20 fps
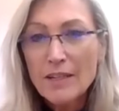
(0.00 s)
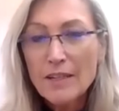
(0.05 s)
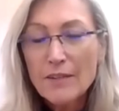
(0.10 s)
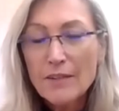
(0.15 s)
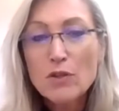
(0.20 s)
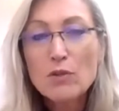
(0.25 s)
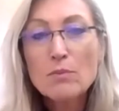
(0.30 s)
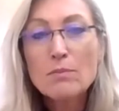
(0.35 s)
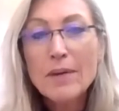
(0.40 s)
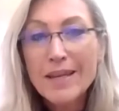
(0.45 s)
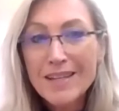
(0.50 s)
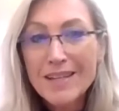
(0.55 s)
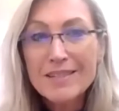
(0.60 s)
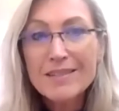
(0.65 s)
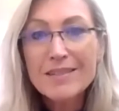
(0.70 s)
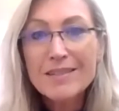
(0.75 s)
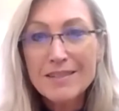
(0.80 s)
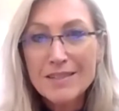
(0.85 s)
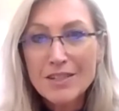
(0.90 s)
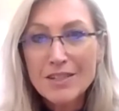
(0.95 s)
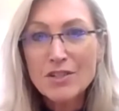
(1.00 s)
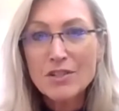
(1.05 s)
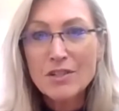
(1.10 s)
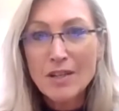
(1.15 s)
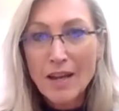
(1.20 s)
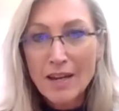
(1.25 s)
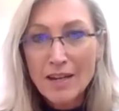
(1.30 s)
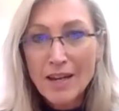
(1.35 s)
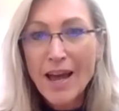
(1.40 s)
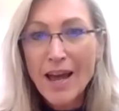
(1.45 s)
if you make a decision
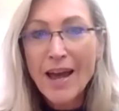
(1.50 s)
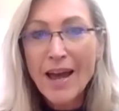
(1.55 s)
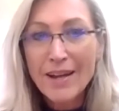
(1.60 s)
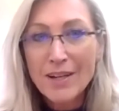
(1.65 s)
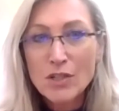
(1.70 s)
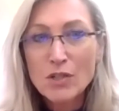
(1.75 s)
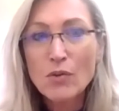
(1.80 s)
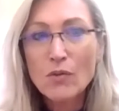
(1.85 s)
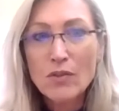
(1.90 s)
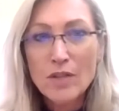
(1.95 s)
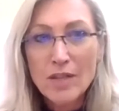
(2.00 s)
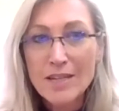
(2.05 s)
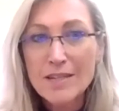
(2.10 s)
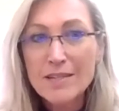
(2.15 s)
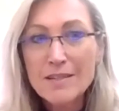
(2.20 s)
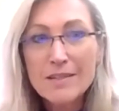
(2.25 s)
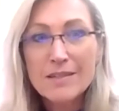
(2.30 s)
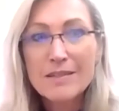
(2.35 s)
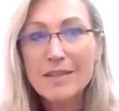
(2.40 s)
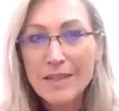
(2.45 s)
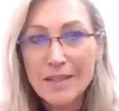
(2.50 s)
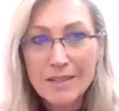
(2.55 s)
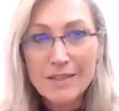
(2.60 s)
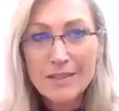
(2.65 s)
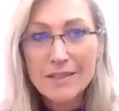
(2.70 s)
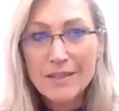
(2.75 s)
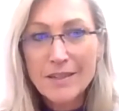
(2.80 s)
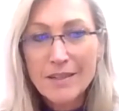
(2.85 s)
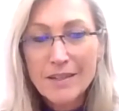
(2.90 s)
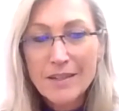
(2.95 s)
and act on the
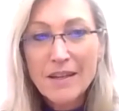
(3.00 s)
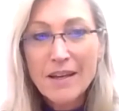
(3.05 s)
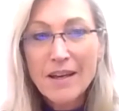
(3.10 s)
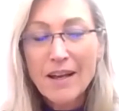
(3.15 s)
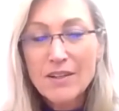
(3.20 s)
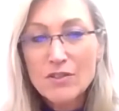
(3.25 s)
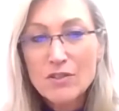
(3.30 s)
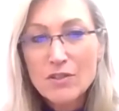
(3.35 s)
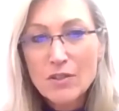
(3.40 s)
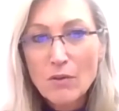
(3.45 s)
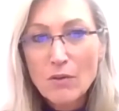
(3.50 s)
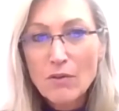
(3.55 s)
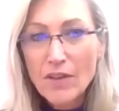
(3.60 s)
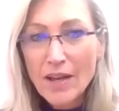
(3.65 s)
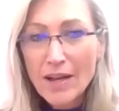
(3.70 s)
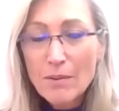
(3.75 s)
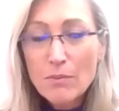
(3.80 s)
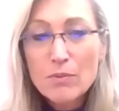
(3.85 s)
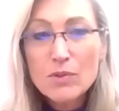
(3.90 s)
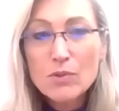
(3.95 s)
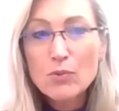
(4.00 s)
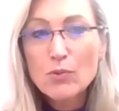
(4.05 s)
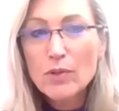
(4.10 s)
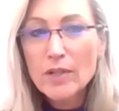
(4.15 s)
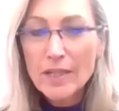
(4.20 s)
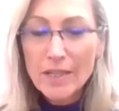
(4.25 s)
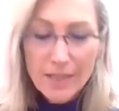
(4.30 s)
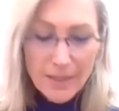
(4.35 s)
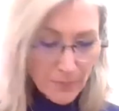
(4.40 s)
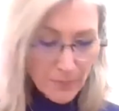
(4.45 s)
instinct. And so that was
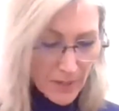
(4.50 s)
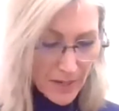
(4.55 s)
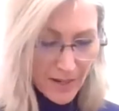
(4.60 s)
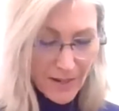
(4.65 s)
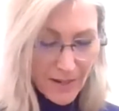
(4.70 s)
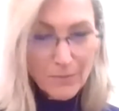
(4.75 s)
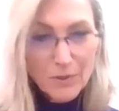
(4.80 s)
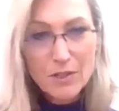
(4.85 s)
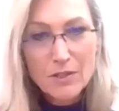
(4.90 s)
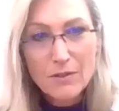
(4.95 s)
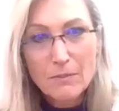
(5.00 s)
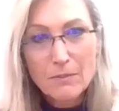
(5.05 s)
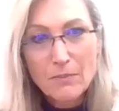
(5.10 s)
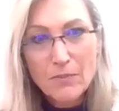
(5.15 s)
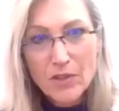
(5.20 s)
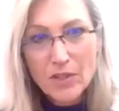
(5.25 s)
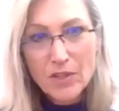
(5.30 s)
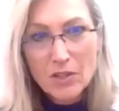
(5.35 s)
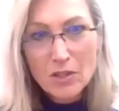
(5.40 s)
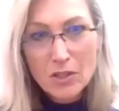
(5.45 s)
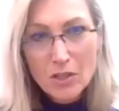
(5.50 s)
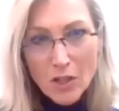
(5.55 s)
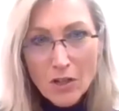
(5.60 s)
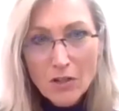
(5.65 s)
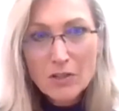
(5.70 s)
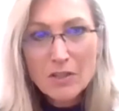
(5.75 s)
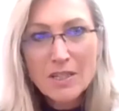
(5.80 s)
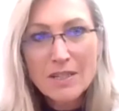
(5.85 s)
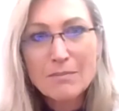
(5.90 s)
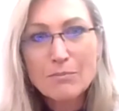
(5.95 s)
really perhaps the the
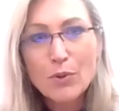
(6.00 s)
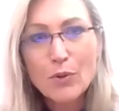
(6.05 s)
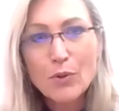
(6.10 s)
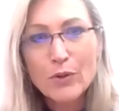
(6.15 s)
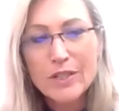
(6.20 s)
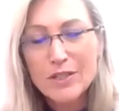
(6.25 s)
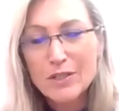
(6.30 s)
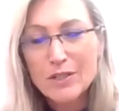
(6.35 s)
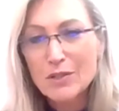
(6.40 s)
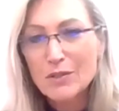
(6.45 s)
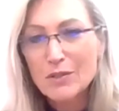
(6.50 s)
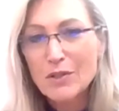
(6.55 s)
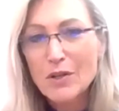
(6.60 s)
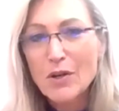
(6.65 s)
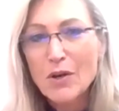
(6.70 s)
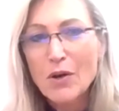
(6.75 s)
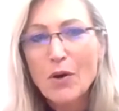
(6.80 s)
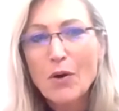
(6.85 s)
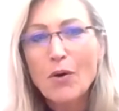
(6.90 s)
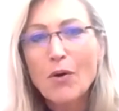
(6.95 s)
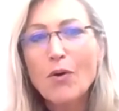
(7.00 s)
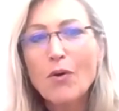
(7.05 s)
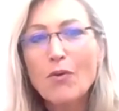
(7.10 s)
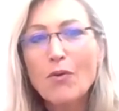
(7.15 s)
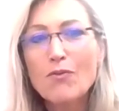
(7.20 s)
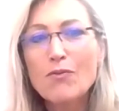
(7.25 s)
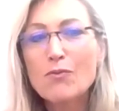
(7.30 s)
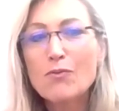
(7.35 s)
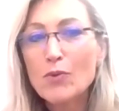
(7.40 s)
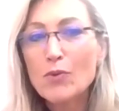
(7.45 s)
starting point
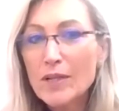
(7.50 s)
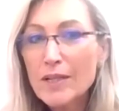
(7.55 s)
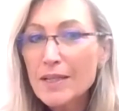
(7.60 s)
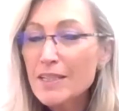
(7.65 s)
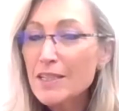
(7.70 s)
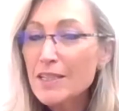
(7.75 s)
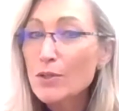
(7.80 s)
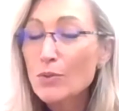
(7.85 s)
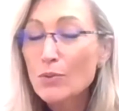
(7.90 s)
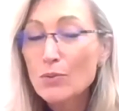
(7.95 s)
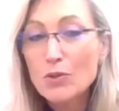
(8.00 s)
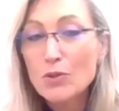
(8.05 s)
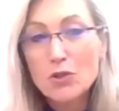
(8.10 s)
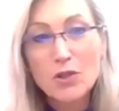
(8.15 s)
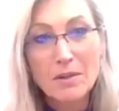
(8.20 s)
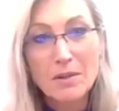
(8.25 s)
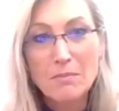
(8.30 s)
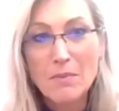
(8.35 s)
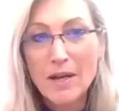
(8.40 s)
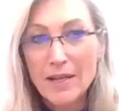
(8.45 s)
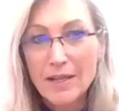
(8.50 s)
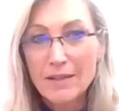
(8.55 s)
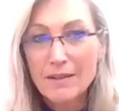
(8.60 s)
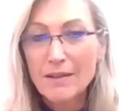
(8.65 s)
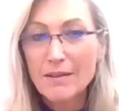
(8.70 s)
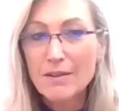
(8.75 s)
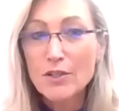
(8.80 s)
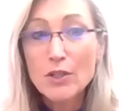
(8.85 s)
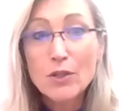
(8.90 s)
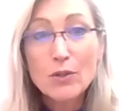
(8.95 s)
of really launching my
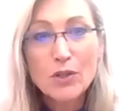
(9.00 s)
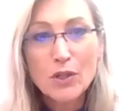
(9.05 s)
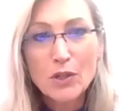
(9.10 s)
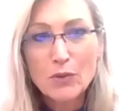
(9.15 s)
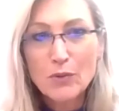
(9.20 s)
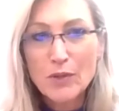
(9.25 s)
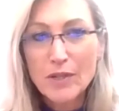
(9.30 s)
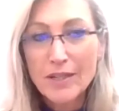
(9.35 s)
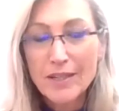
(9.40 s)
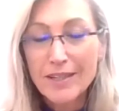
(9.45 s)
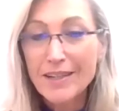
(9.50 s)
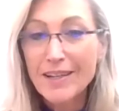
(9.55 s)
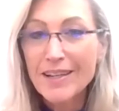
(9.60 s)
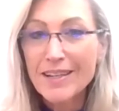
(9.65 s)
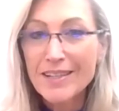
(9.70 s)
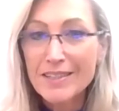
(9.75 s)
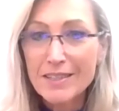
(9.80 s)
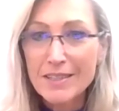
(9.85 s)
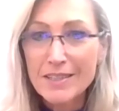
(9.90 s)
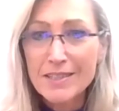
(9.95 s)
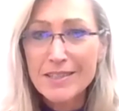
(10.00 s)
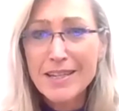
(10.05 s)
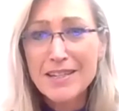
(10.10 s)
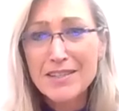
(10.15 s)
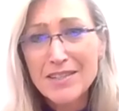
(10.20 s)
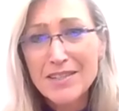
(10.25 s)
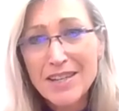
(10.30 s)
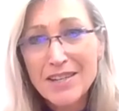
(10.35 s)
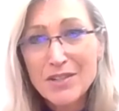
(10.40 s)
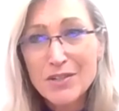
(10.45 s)
new career at this
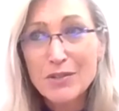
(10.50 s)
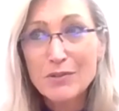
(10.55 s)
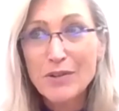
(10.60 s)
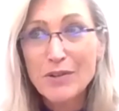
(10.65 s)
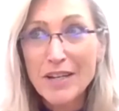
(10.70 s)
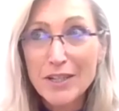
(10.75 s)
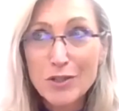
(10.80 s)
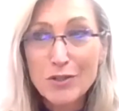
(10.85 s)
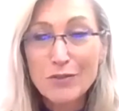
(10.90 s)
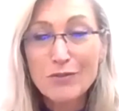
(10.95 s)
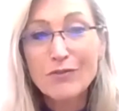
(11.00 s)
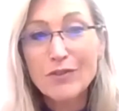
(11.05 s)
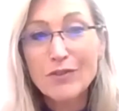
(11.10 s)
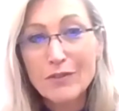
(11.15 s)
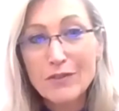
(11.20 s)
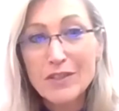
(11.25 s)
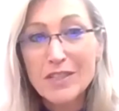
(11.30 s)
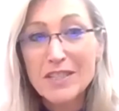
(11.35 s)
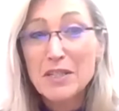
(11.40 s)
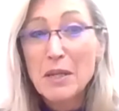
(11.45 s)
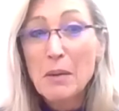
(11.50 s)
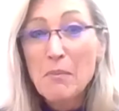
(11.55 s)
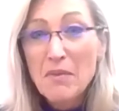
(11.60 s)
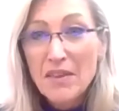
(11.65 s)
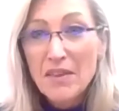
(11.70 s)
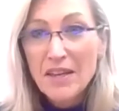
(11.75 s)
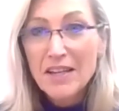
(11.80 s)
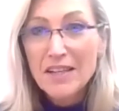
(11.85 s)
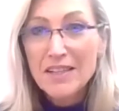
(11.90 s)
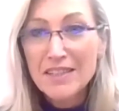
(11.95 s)
tender age of 50
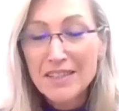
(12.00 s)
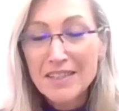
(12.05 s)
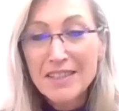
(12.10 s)
something